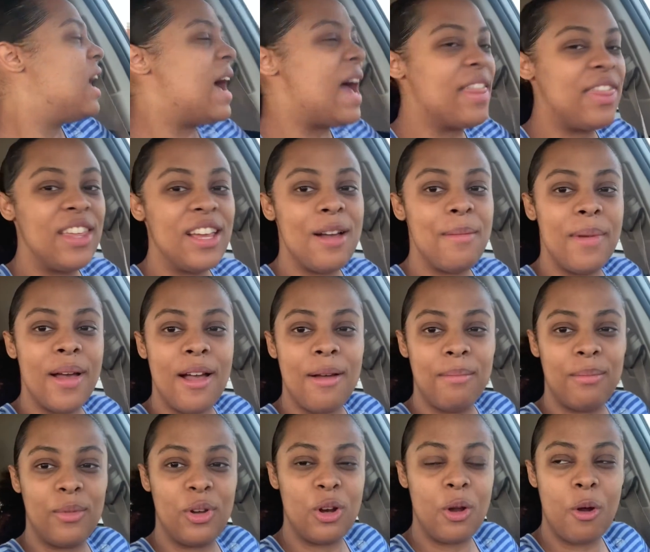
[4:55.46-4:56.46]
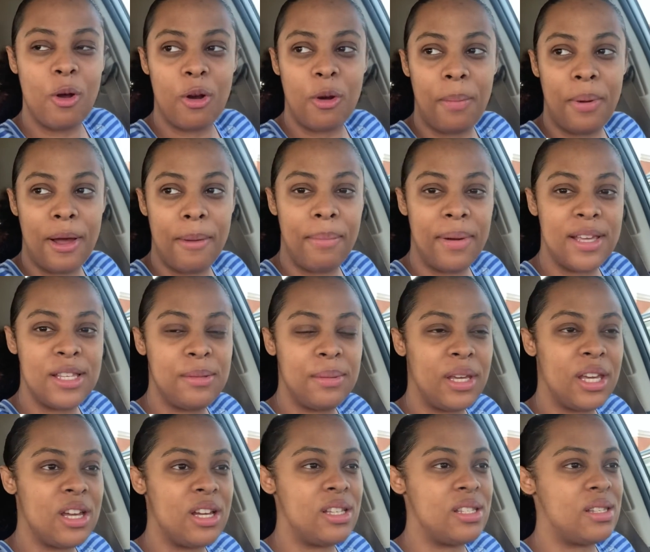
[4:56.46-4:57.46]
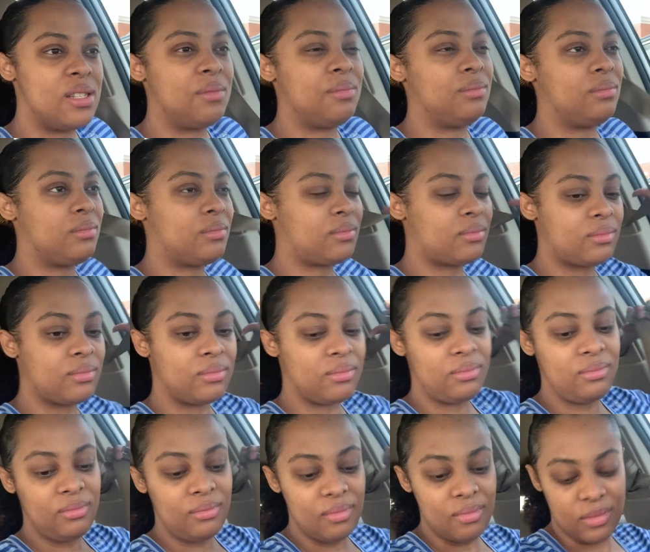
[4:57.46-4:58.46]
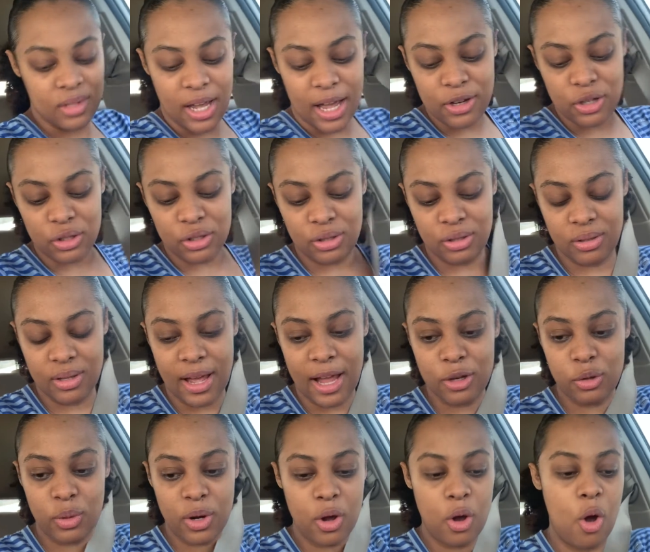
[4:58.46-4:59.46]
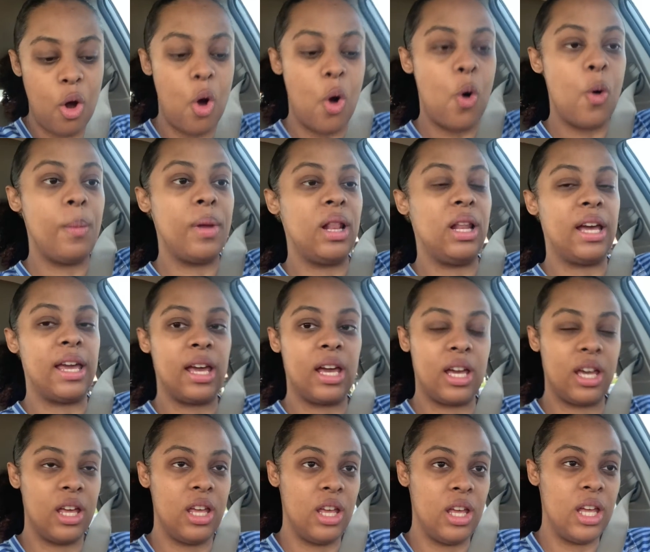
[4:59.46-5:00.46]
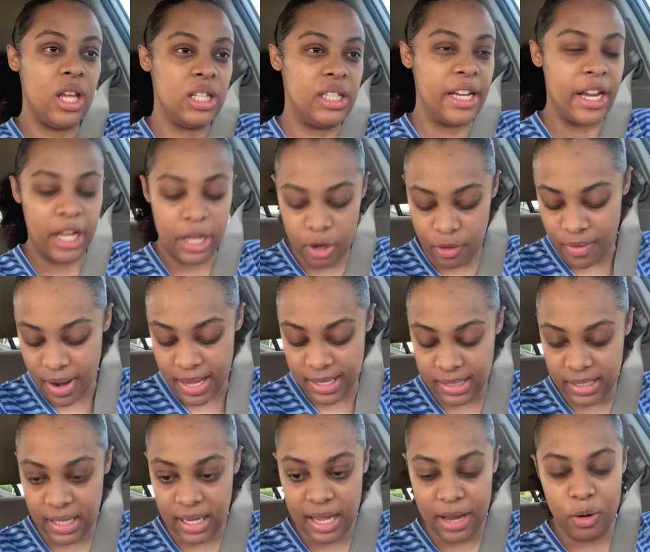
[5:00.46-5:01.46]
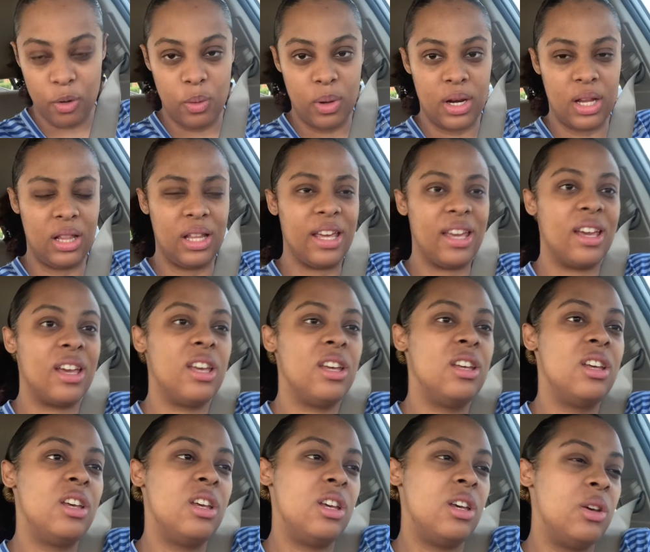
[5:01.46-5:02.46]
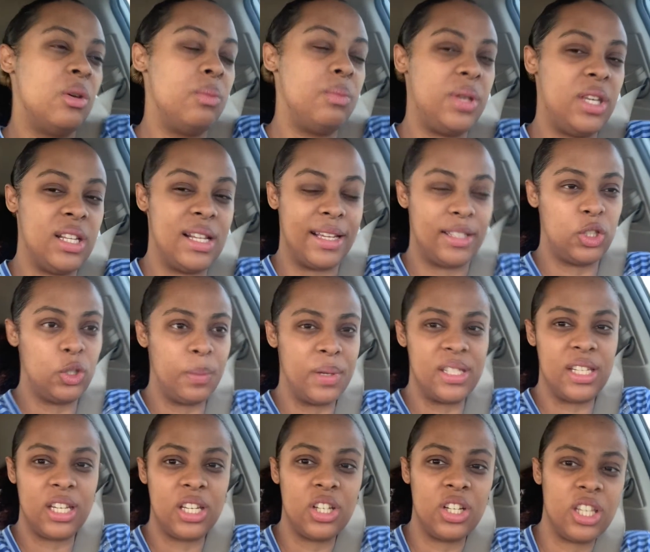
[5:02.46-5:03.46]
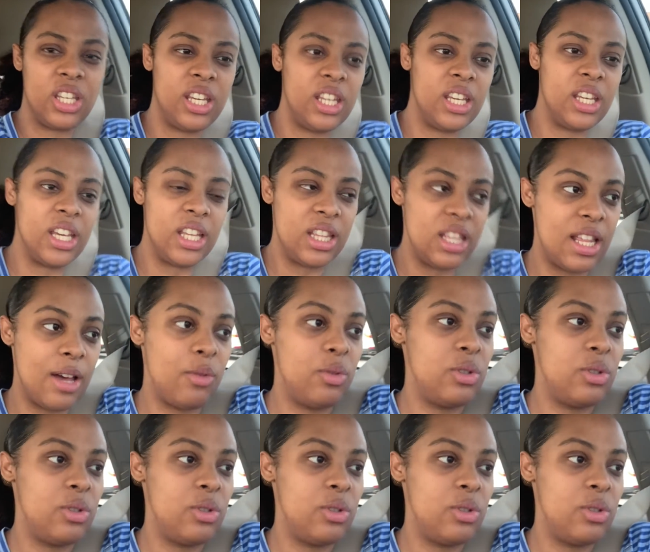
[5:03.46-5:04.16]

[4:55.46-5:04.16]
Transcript: I think I'm, I'm gonna go to Popeye's because I just I just want to go home and like take care of Isaac. I don't want to like be like too busy cooking, and that